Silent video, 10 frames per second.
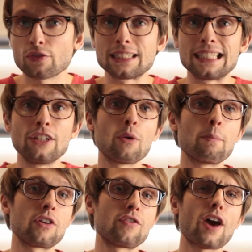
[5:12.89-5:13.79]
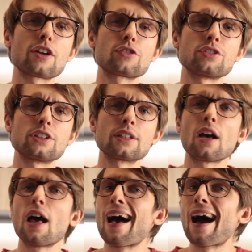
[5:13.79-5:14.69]
silicon manufacturing,
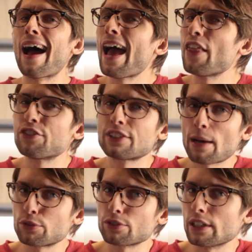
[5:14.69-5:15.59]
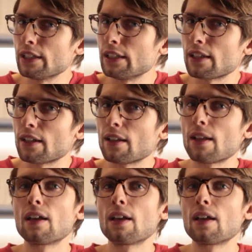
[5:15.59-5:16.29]
ahead of Samsung and Intel.